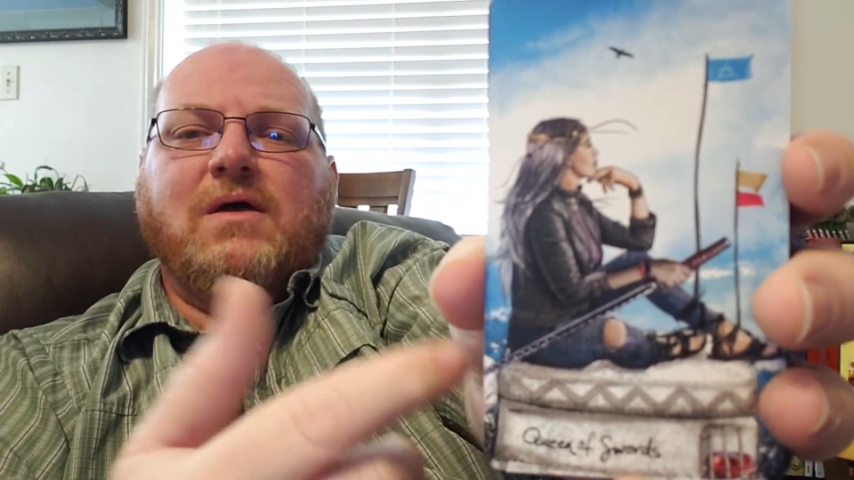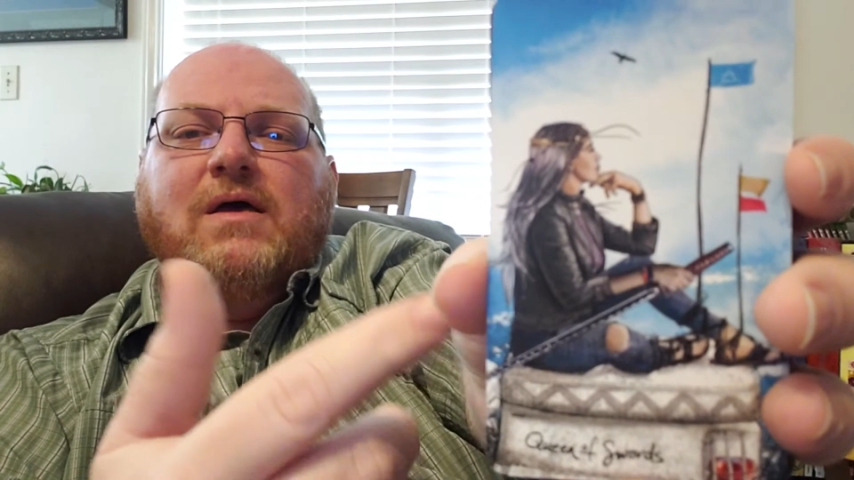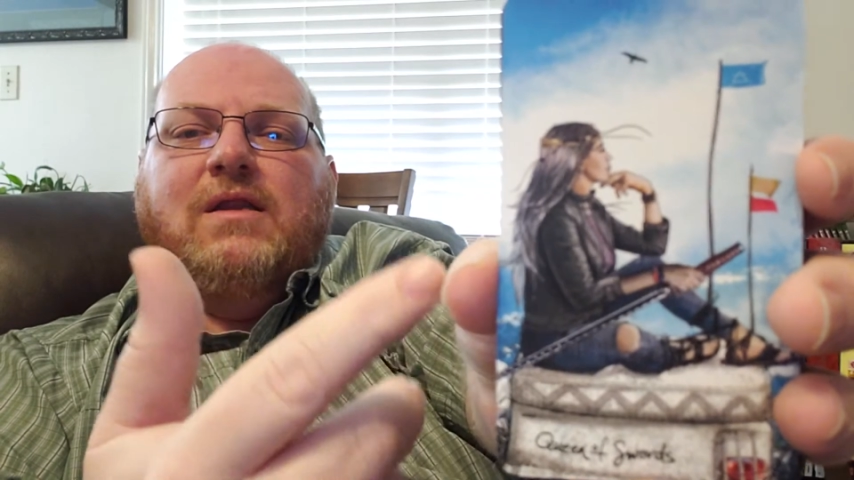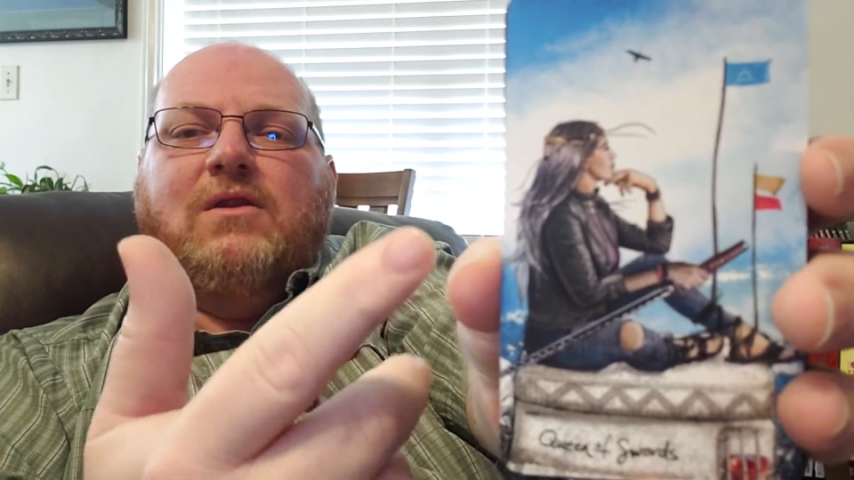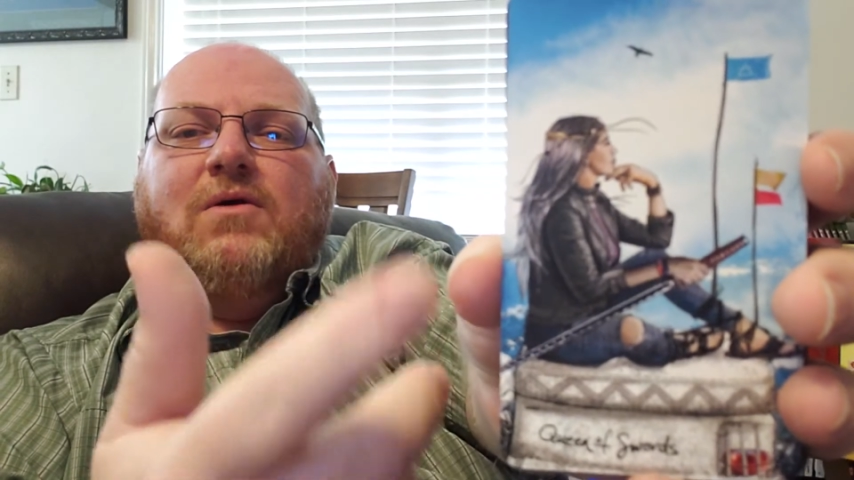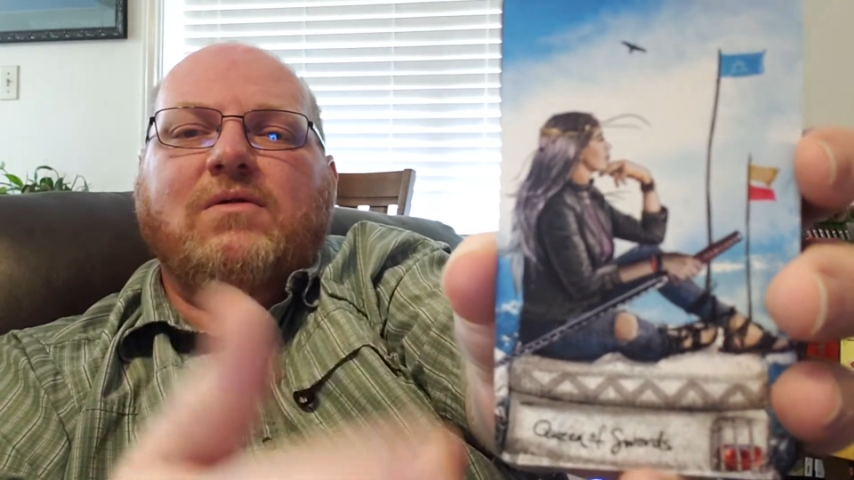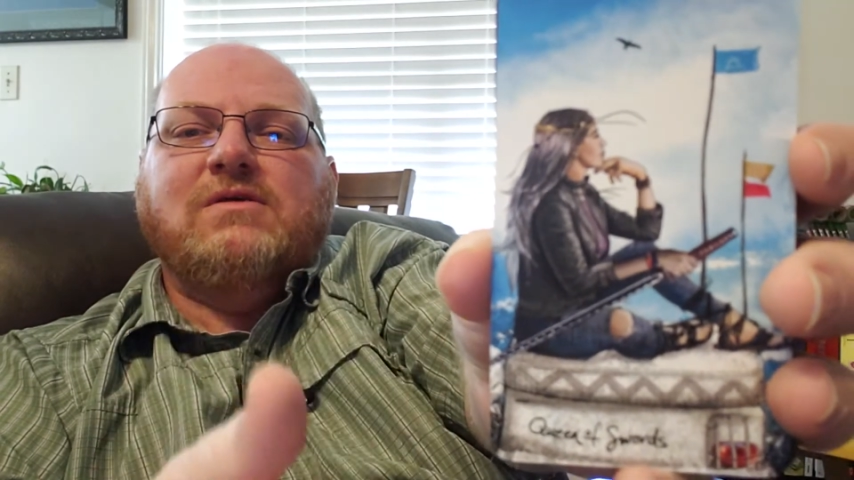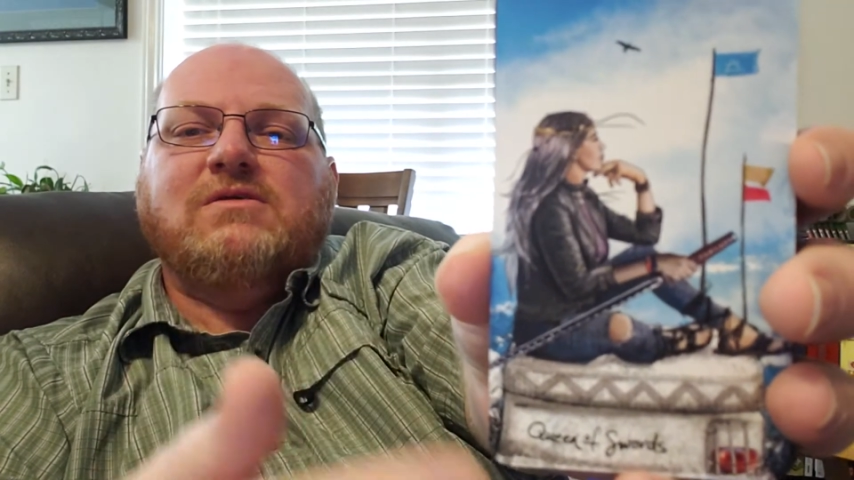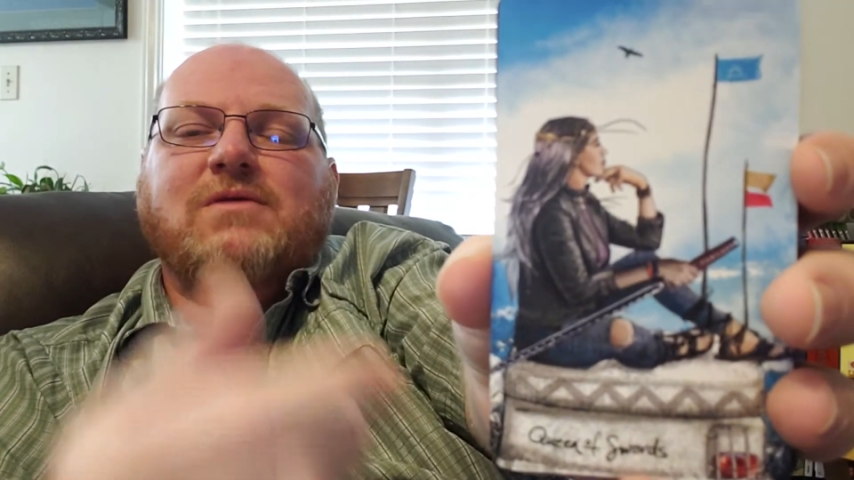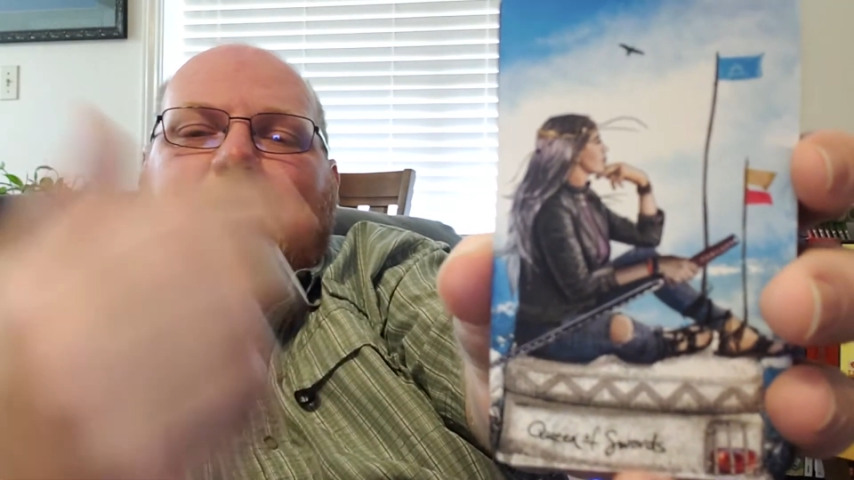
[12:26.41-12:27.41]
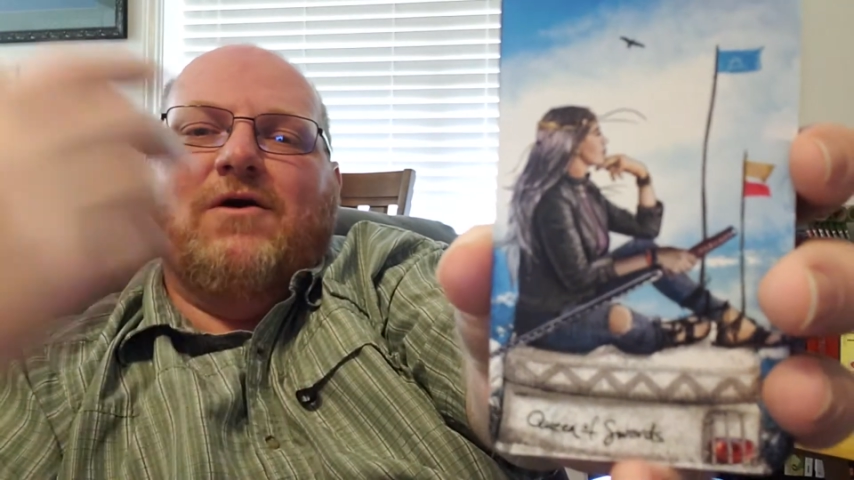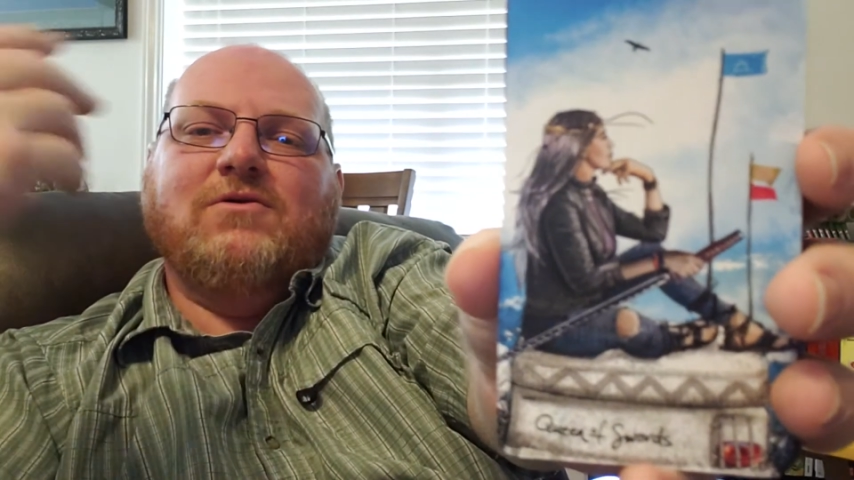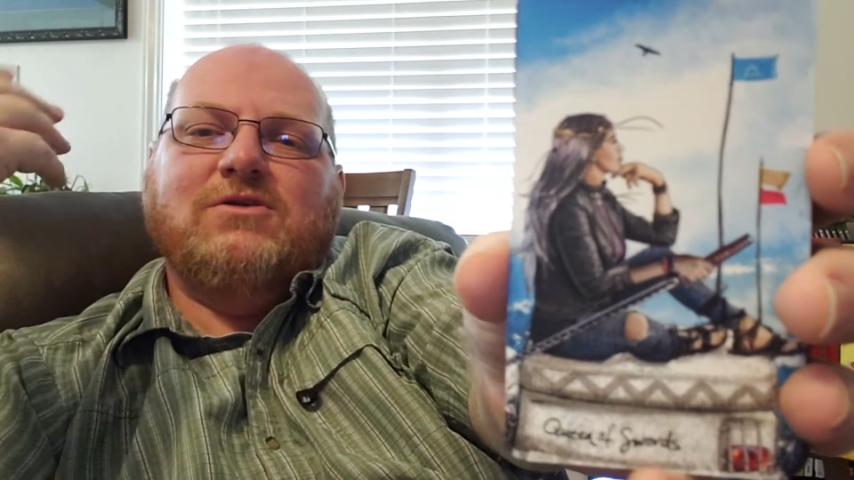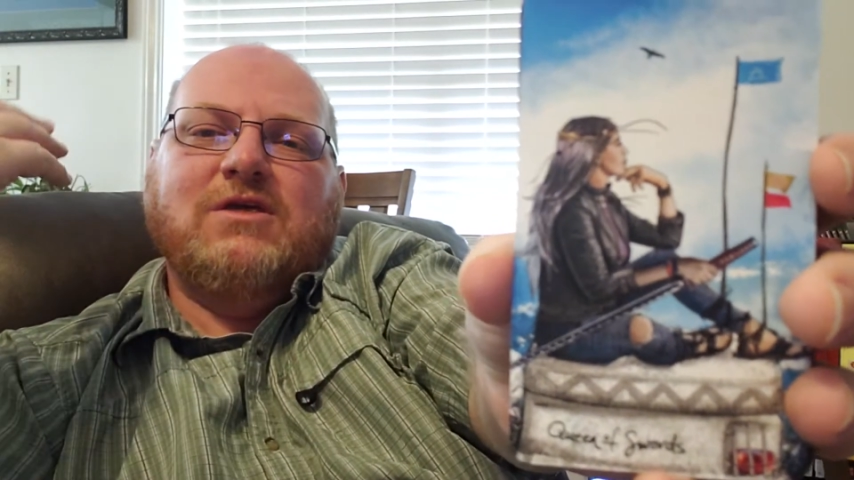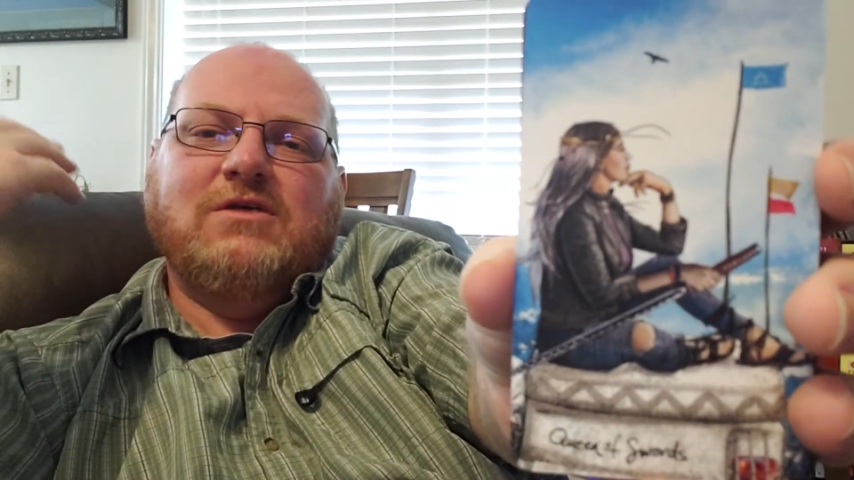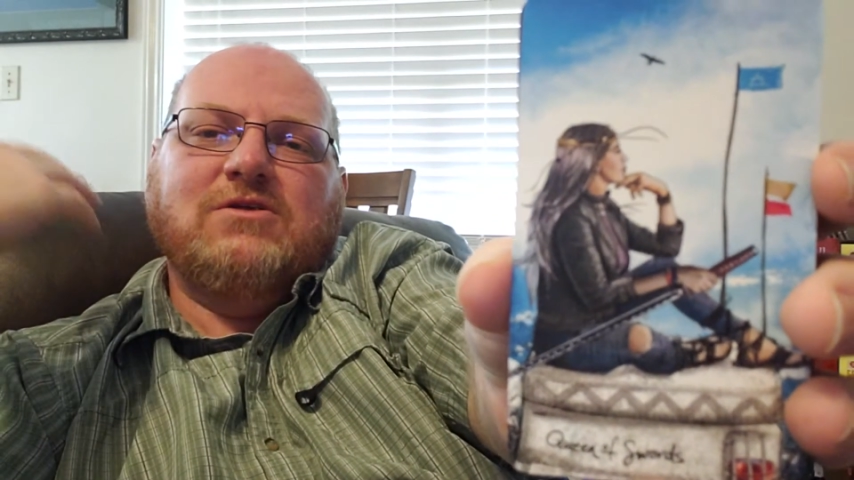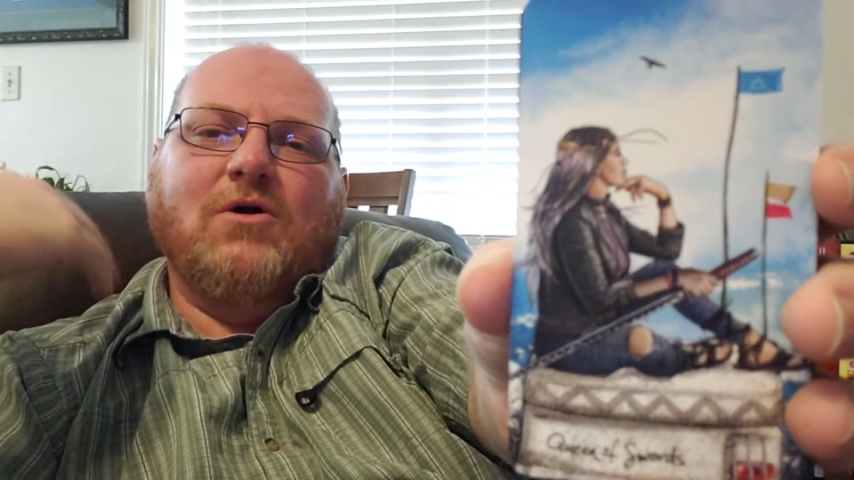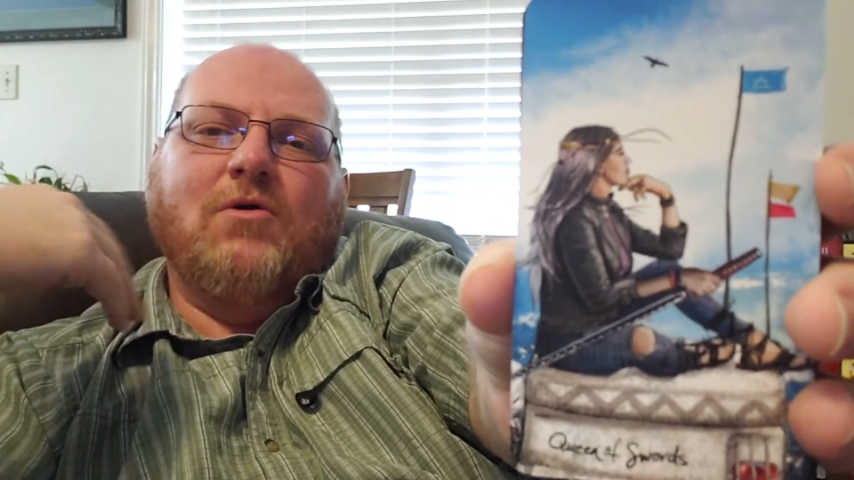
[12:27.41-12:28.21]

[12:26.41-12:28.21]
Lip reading: Notice, she is an